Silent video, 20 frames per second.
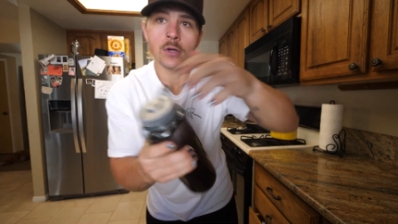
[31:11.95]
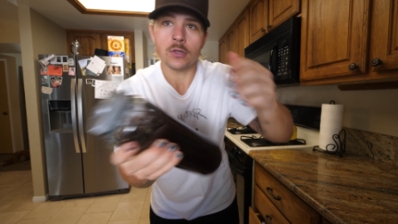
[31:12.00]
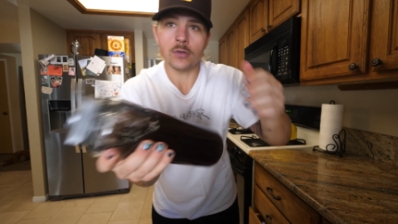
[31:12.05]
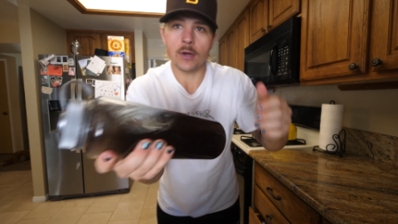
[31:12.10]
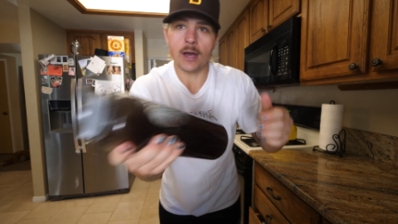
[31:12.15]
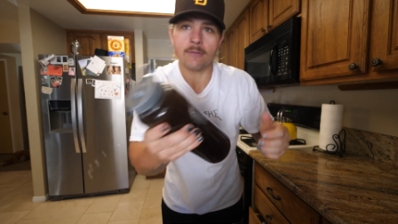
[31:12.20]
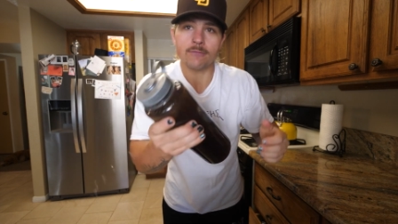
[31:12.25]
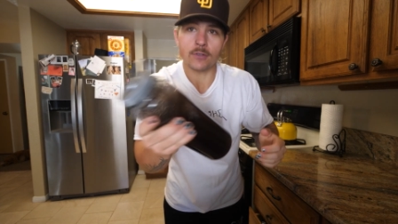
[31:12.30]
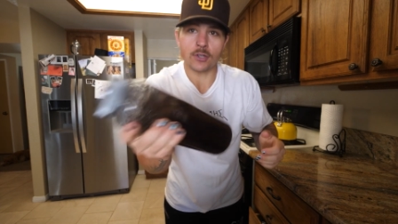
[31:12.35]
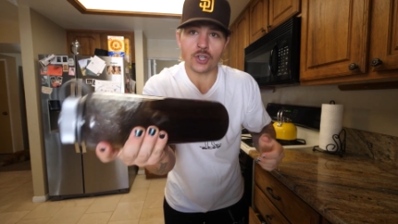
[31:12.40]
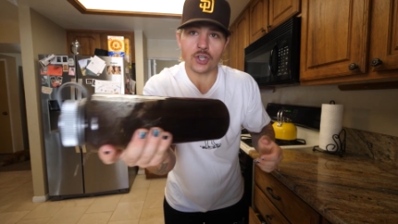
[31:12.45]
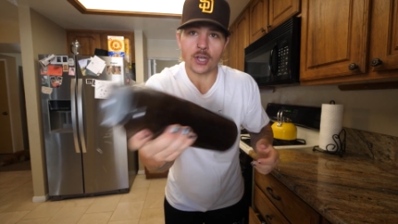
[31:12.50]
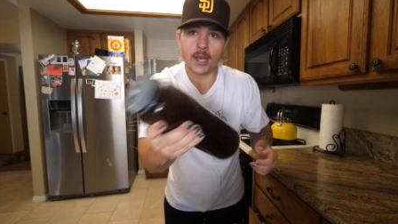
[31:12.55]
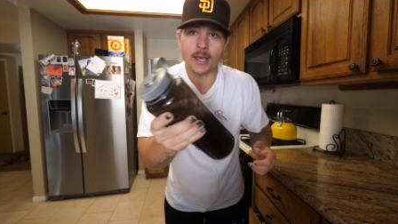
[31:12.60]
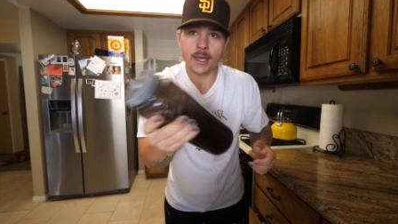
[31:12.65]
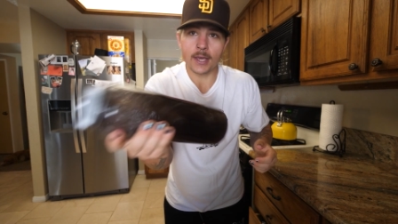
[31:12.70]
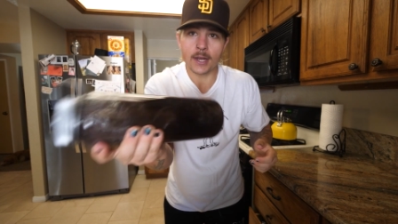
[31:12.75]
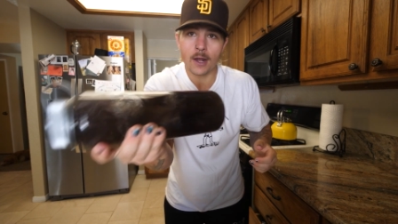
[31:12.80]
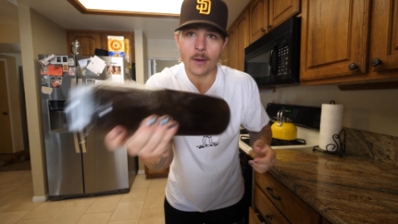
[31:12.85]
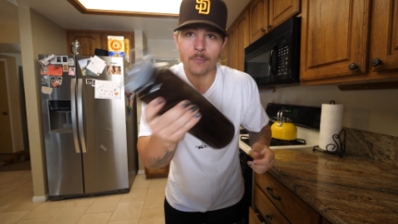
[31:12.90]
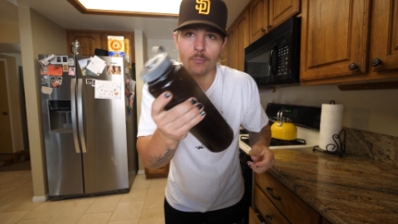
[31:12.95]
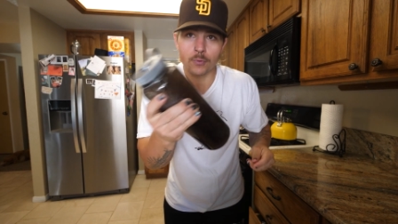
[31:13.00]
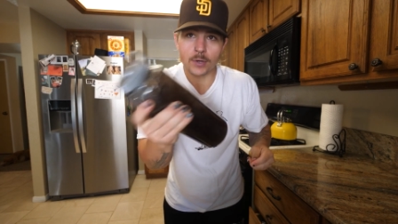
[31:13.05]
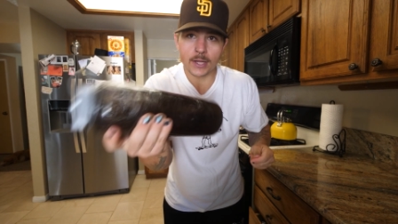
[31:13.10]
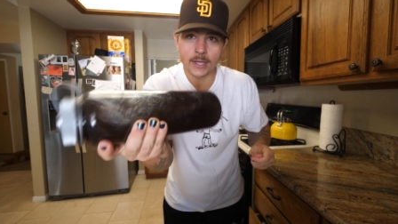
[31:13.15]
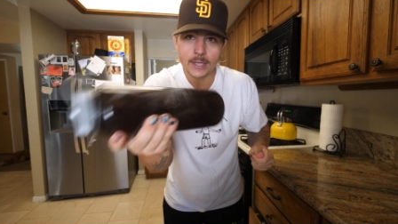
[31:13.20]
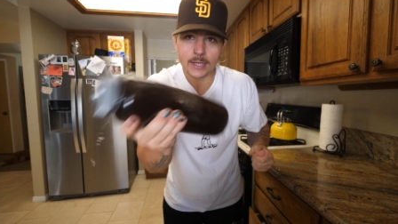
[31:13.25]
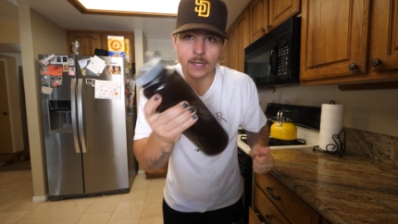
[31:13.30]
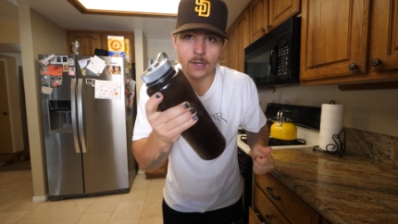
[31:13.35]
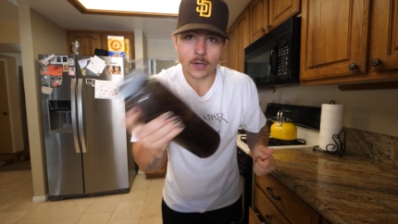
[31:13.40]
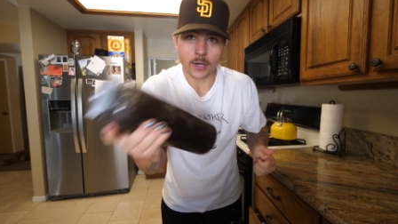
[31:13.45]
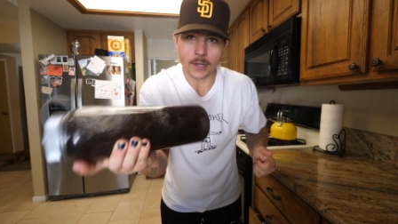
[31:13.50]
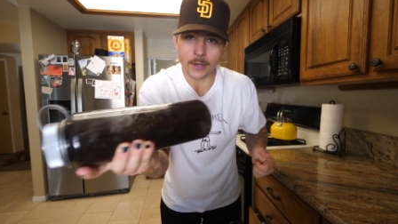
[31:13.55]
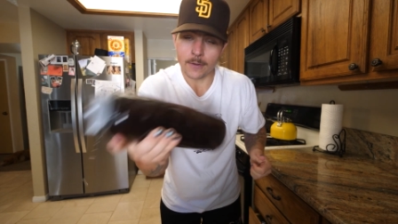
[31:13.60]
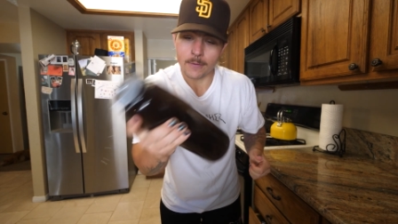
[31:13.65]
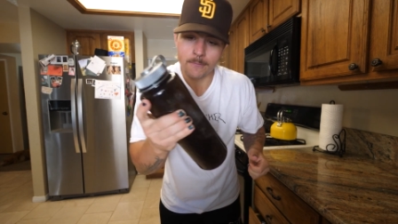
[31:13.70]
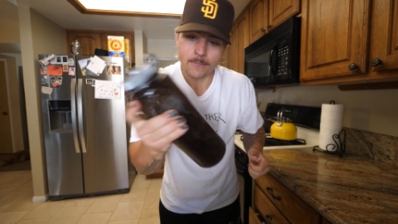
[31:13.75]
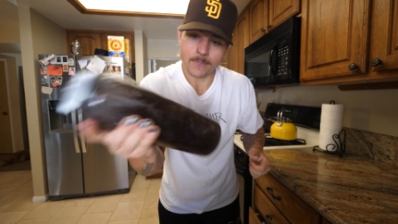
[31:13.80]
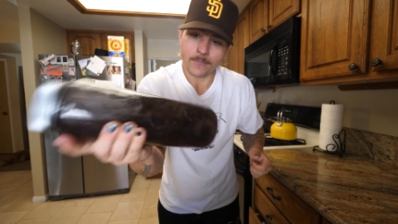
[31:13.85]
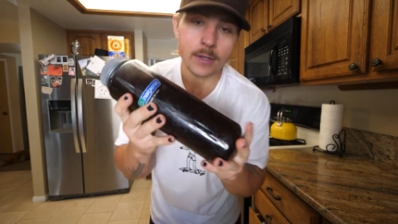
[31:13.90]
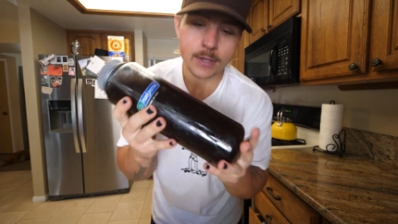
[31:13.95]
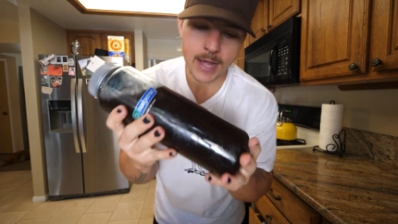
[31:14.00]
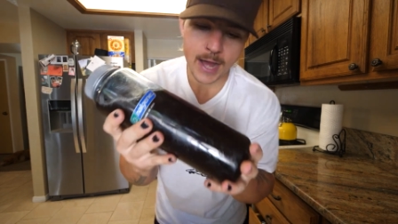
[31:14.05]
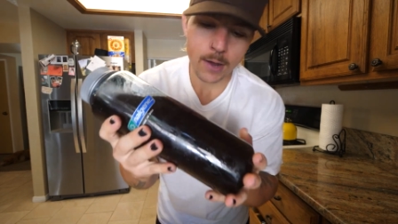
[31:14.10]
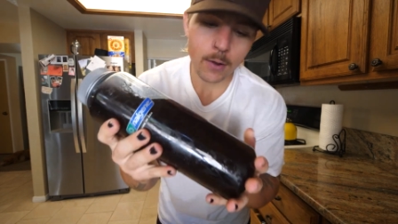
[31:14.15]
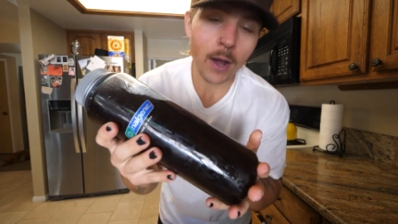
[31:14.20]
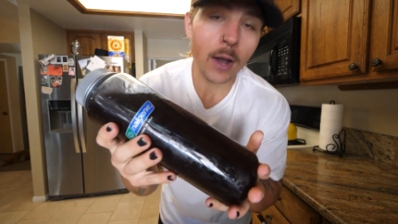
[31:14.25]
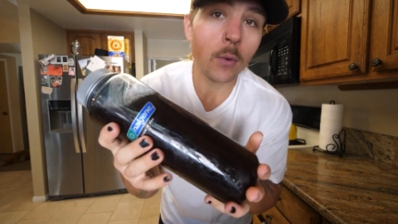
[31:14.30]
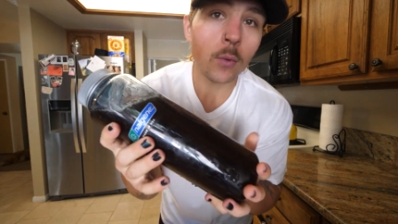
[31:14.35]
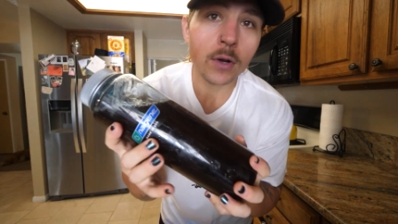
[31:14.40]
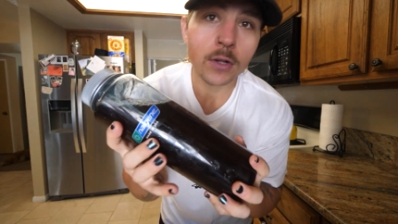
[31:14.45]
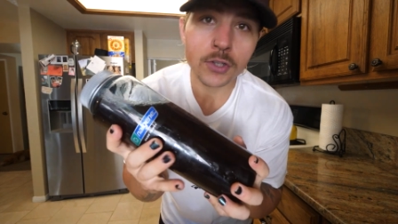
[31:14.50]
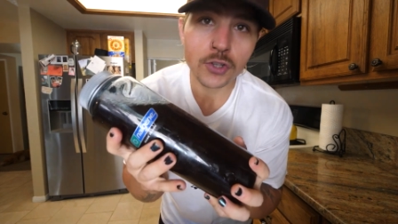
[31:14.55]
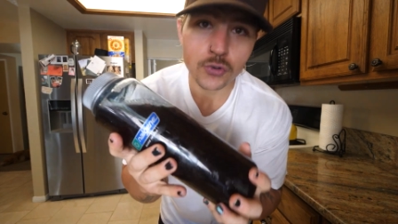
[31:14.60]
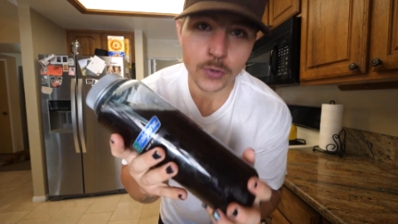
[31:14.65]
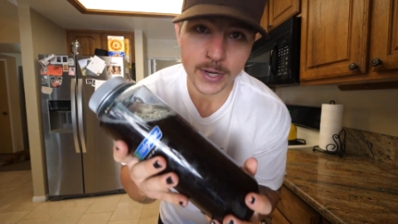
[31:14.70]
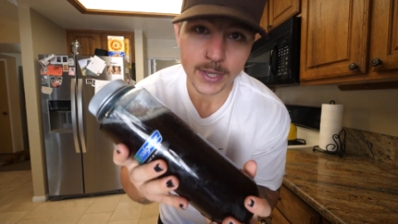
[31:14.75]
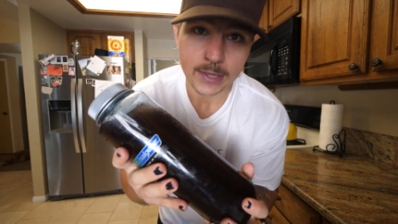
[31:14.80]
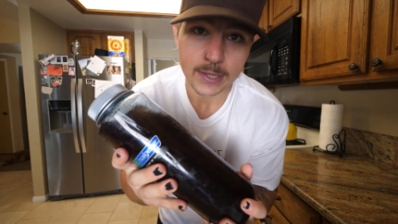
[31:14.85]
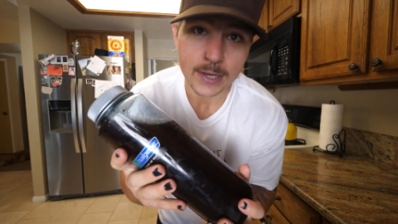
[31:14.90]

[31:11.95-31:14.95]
you have to shake it up really good. Now I will drink